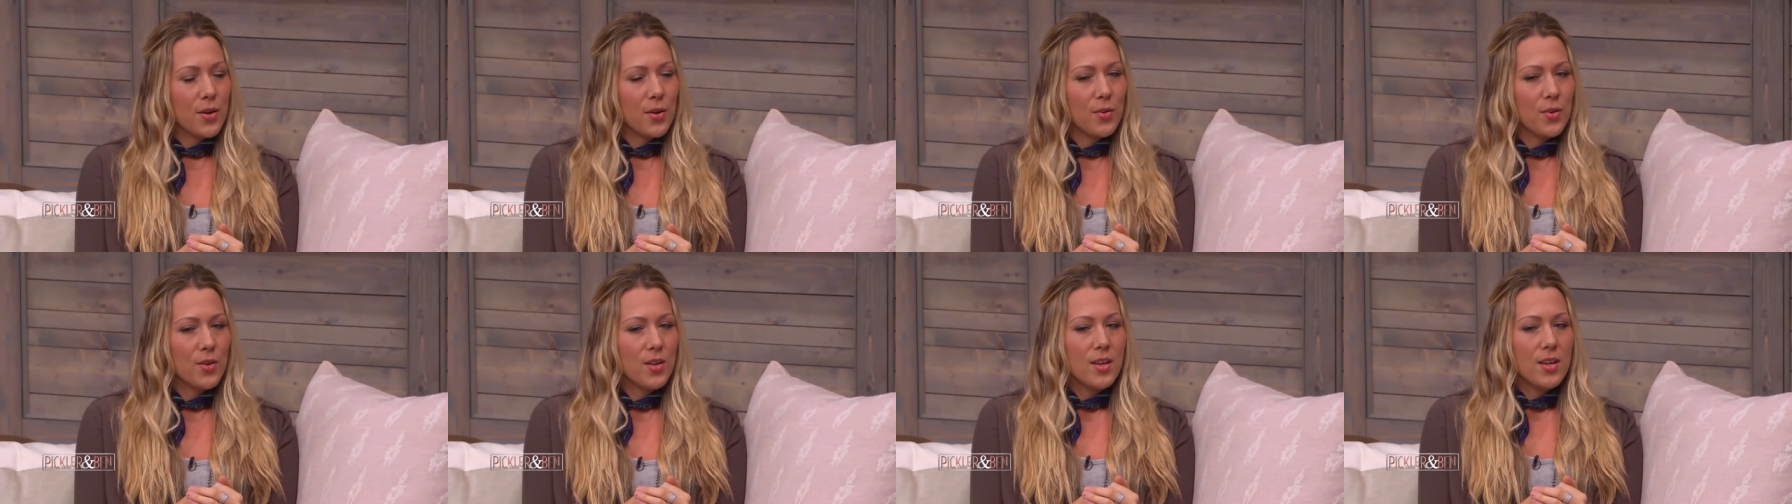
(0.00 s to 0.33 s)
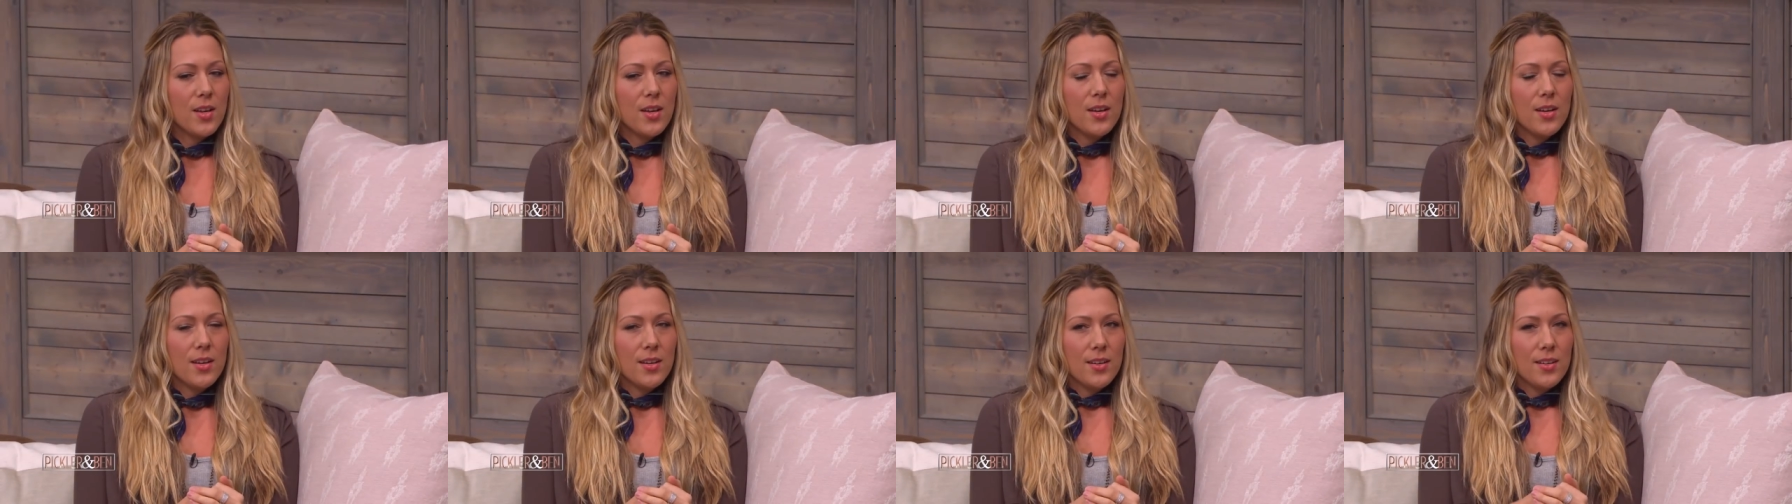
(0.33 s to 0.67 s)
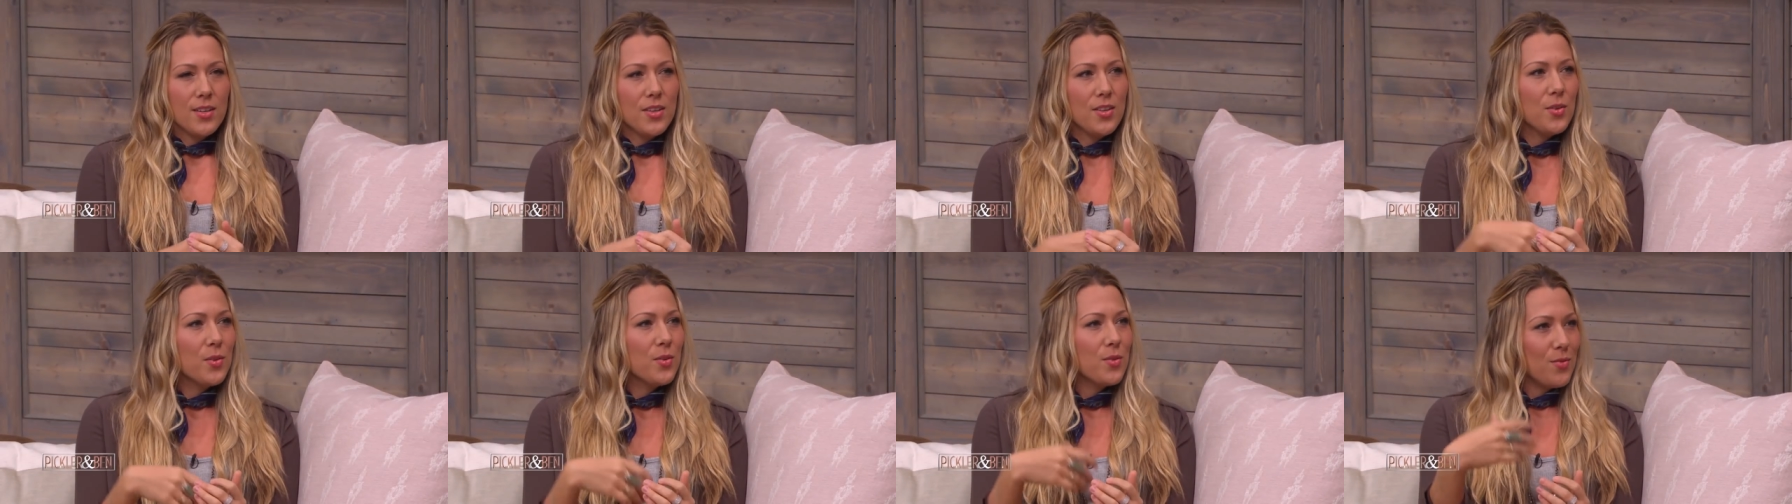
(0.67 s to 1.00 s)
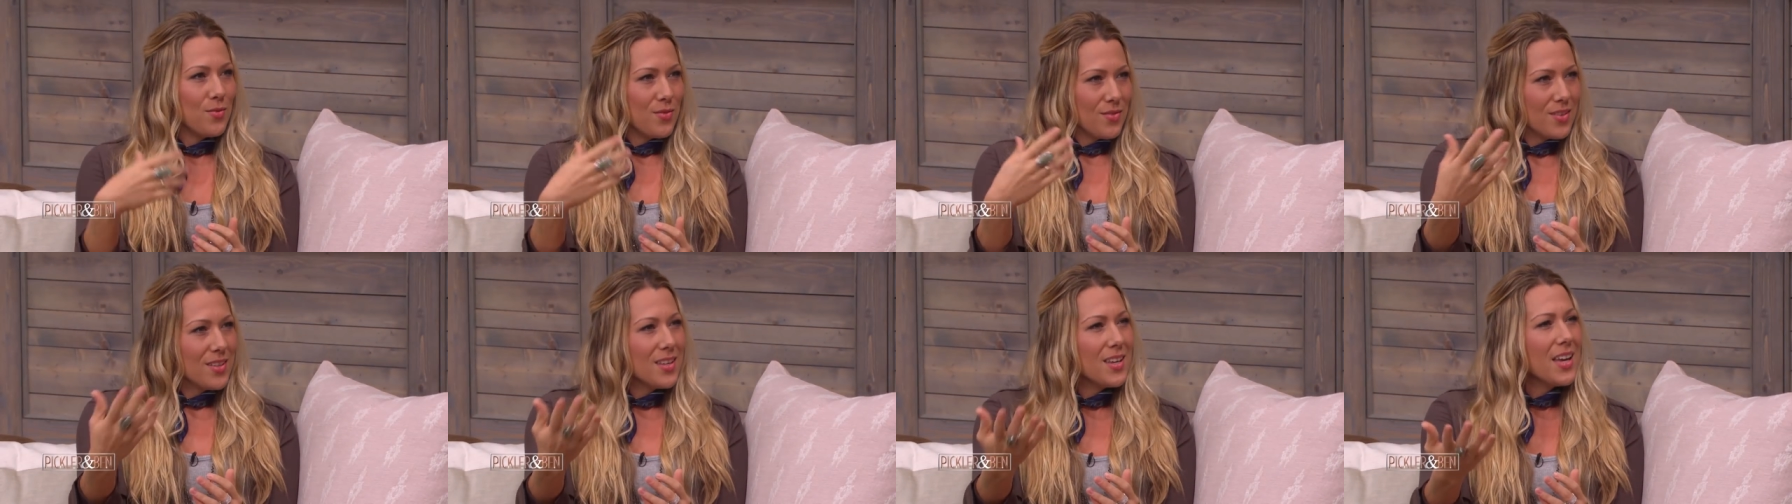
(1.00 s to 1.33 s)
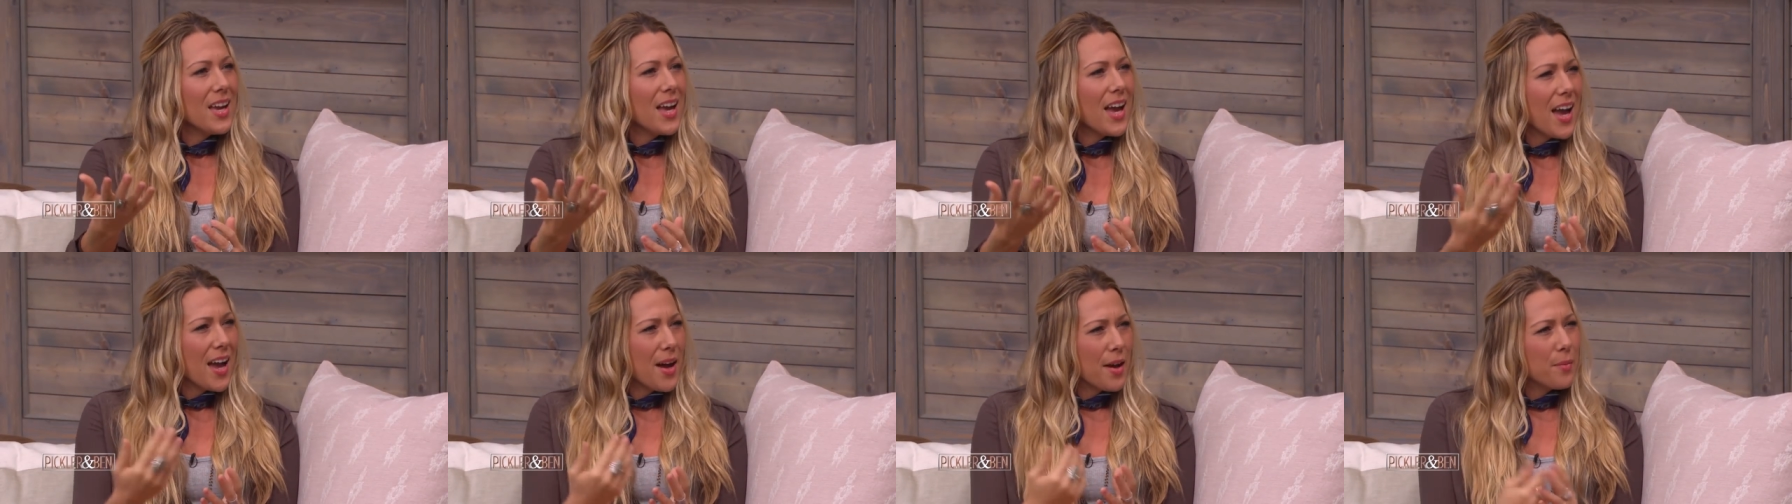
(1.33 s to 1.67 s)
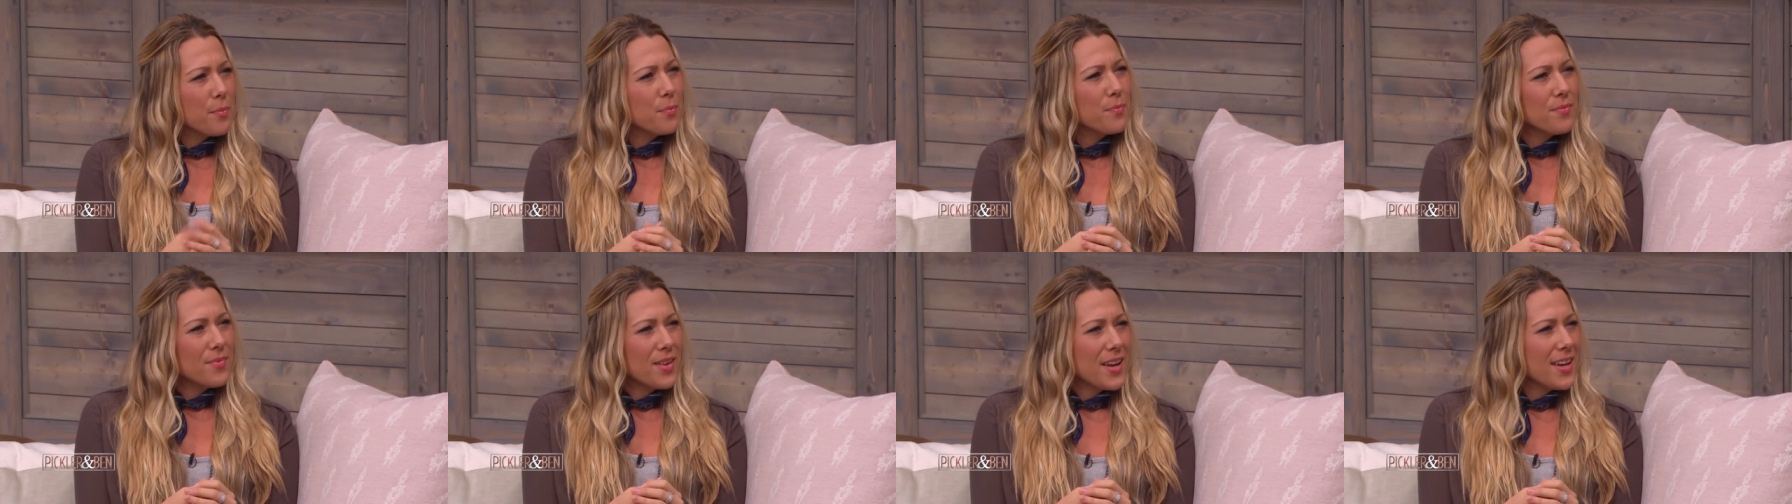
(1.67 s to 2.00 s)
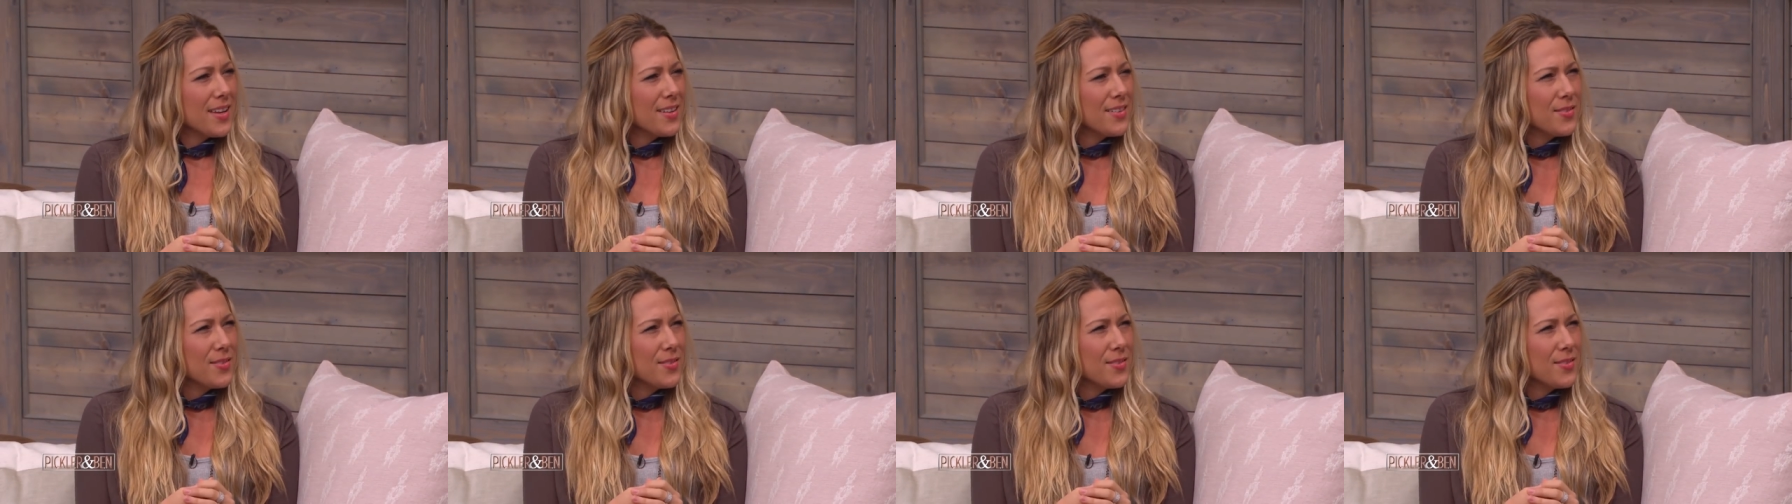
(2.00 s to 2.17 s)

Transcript: and you can pull you, inspiration yeah, from them.